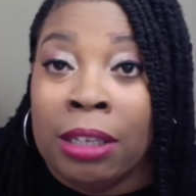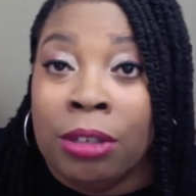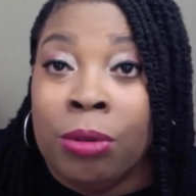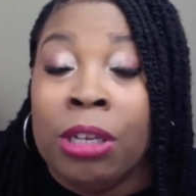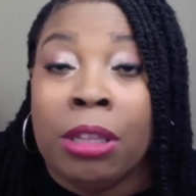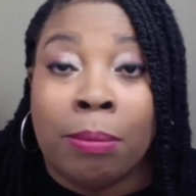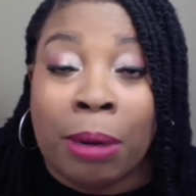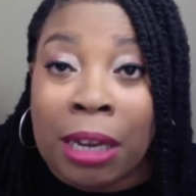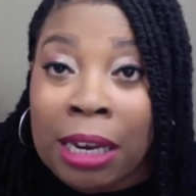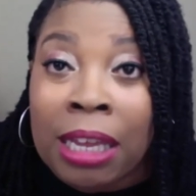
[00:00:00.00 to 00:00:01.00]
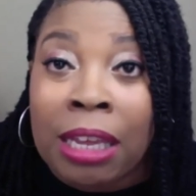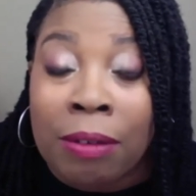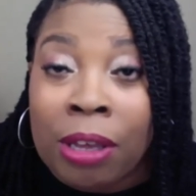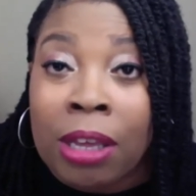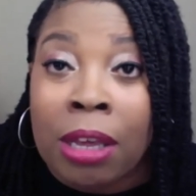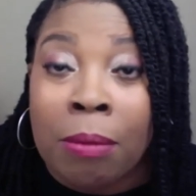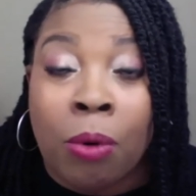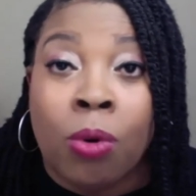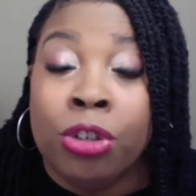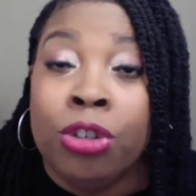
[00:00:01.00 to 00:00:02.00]
You either believe him
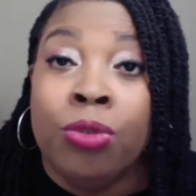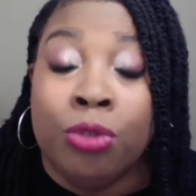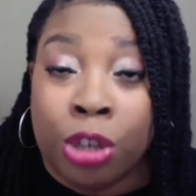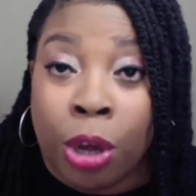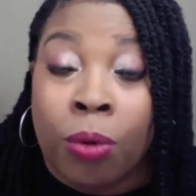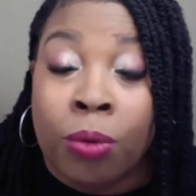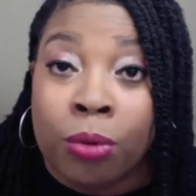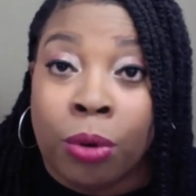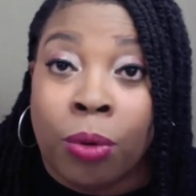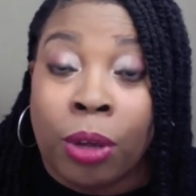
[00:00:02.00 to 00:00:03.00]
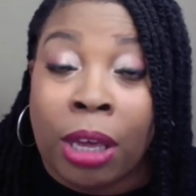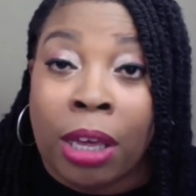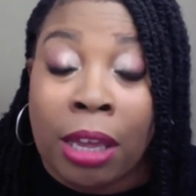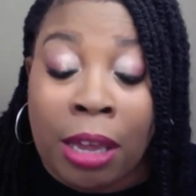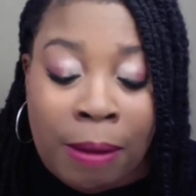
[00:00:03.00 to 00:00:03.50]
or you don't. Okay.